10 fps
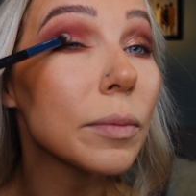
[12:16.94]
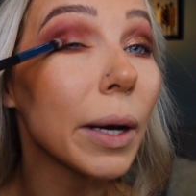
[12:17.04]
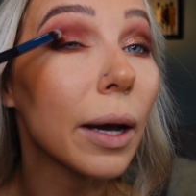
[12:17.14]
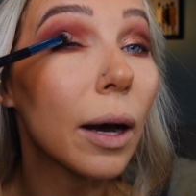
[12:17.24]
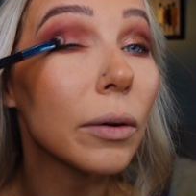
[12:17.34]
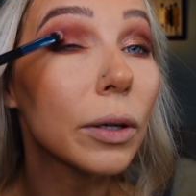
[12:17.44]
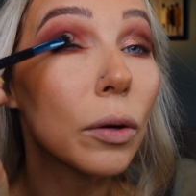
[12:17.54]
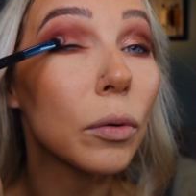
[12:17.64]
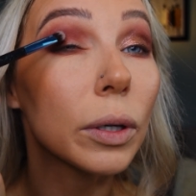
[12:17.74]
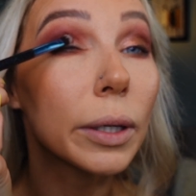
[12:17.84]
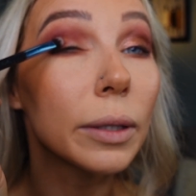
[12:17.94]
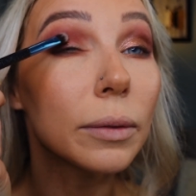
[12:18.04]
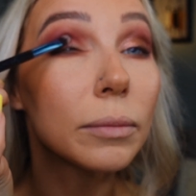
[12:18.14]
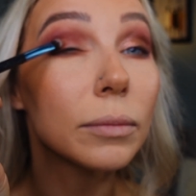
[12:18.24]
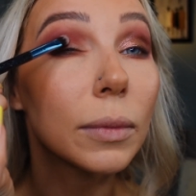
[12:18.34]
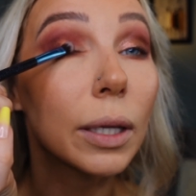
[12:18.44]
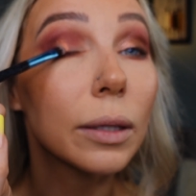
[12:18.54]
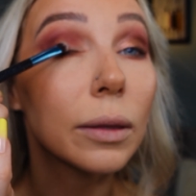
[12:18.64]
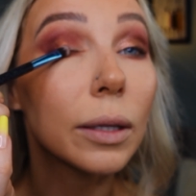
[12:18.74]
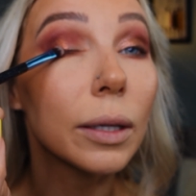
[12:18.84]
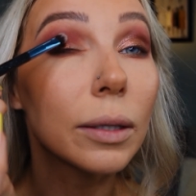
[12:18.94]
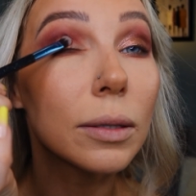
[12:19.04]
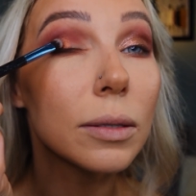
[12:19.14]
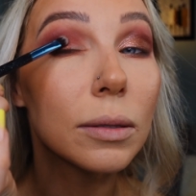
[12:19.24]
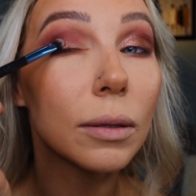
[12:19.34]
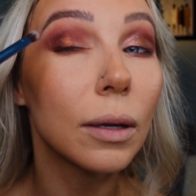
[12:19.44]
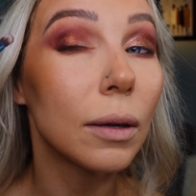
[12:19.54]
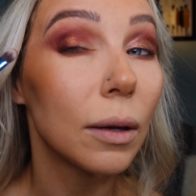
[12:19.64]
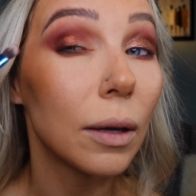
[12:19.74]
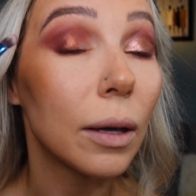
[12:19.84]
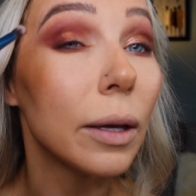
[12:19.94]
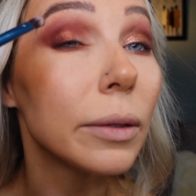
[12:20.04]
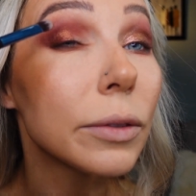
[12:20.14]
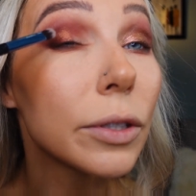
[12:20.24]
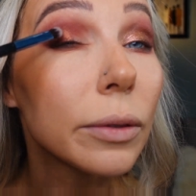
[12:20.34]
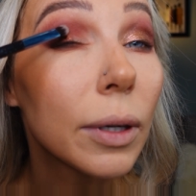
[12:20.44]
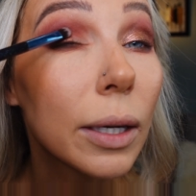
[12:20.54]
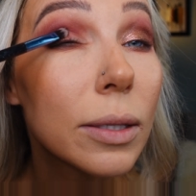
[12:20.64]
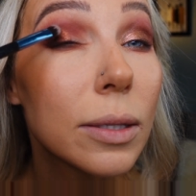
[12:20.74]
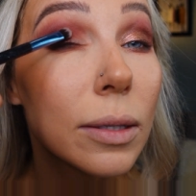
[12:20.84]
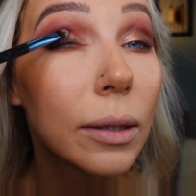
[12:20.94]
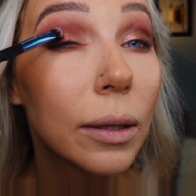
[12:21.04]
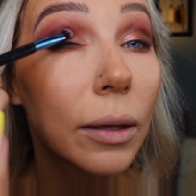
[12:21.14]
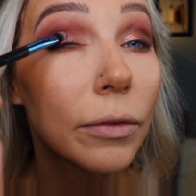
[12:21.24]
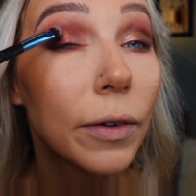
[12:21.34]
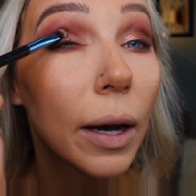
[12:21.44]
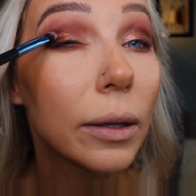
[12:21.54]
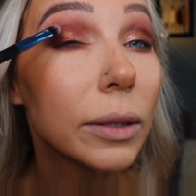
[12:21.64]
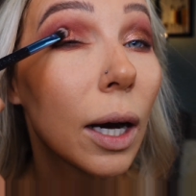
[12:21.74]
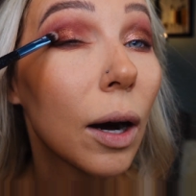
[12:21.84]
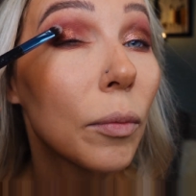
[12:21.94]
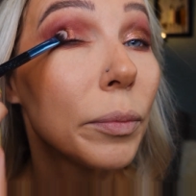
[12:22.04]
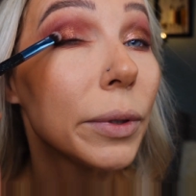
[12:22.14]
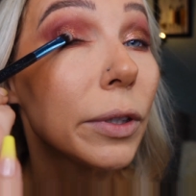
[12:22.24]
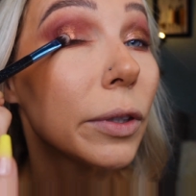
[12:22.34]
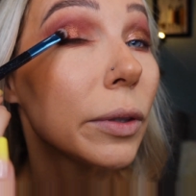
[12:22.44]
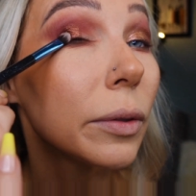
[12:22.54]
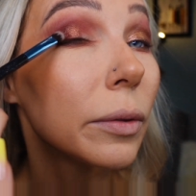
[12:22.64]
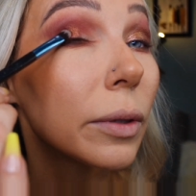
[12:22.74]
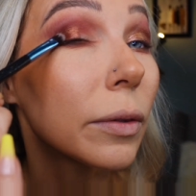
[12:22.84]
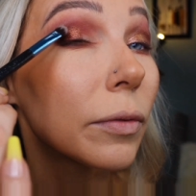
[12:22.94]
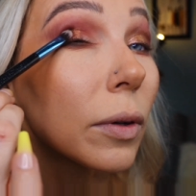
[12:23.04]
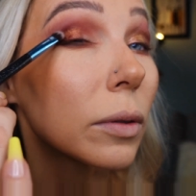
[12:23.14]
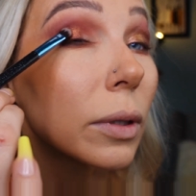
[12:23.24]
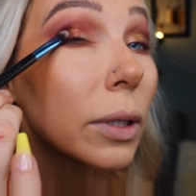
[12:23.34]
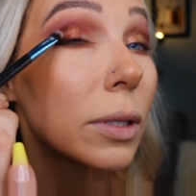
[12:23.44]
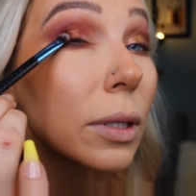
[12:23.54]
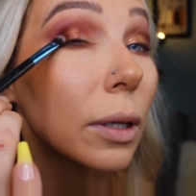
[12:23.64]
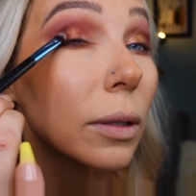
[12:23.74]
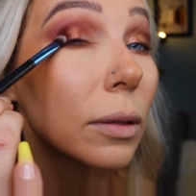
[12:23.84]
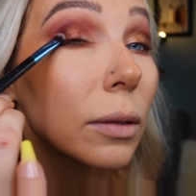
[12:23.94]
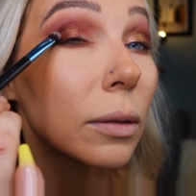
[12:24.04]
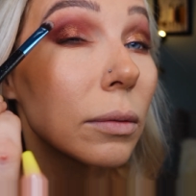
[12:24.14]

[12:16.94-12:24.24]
my outer corner like this. And do you guys see the effect? How beautiful this is.